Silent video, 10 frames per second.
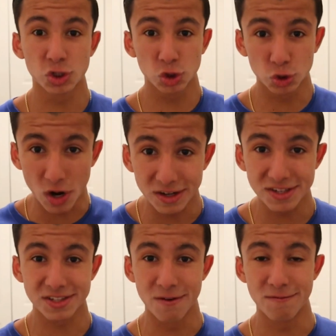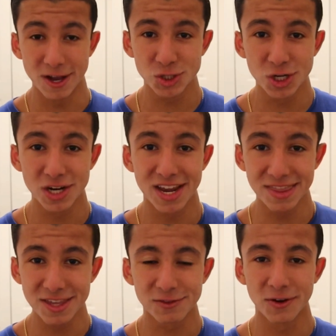strongest Avenger
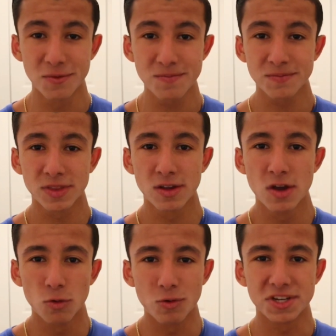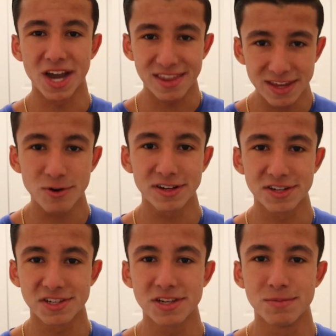in this film, which I think we're
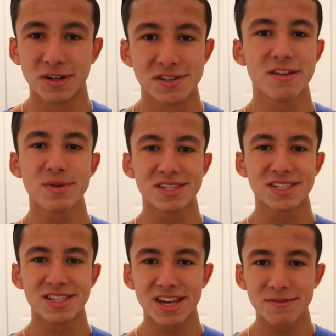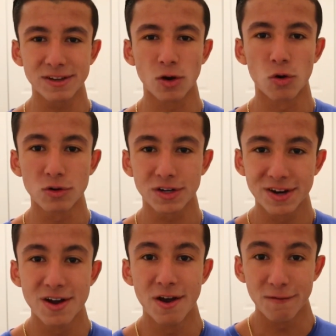gonna see because they've been saving
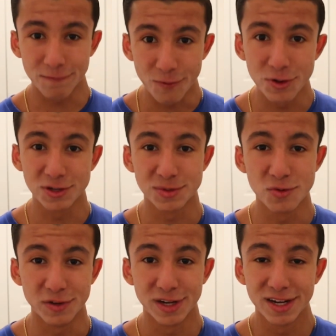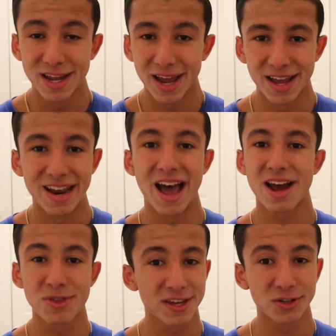Hulk for this movie, and I
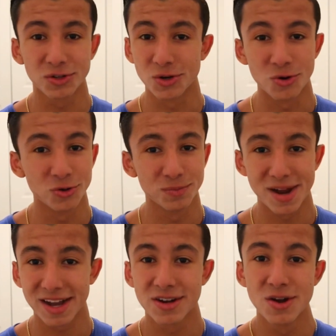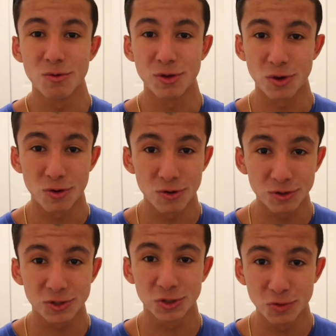don't think they're gonna hold back with
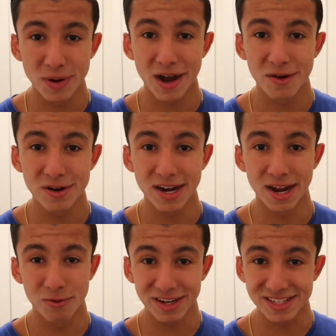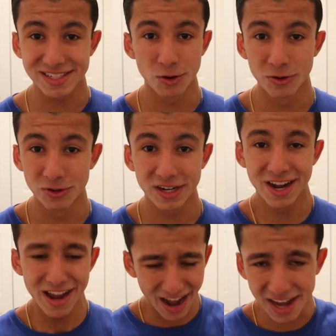Hulk's true power, and we're gonna see Hulk
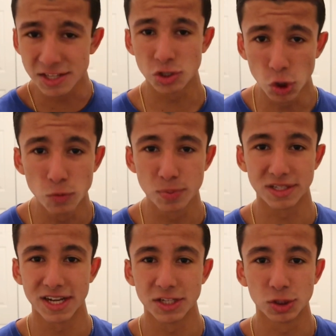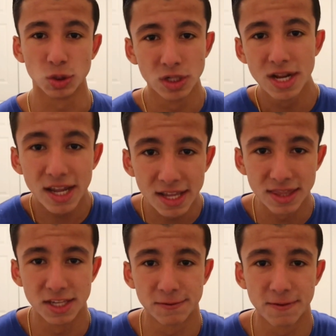at his true potential
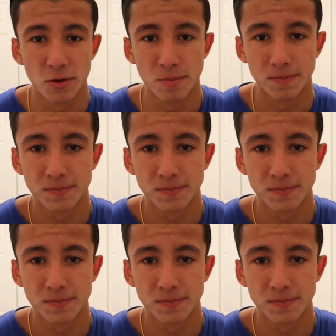in this film.